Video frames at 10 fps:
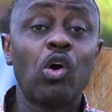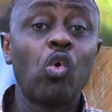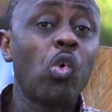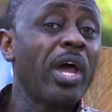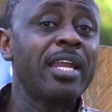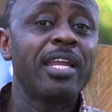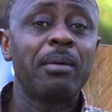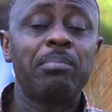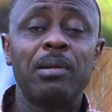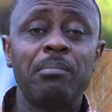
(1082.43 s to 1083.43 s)
who ended
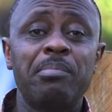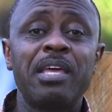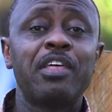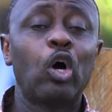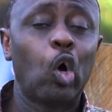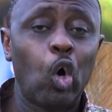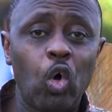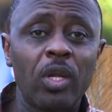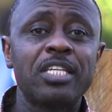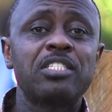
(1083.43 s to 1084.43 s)
up being the
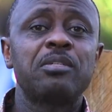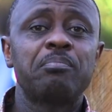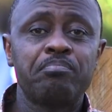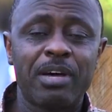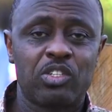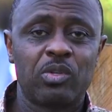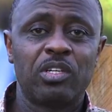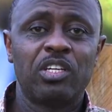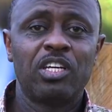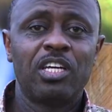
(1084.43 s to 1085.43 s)
oldest person.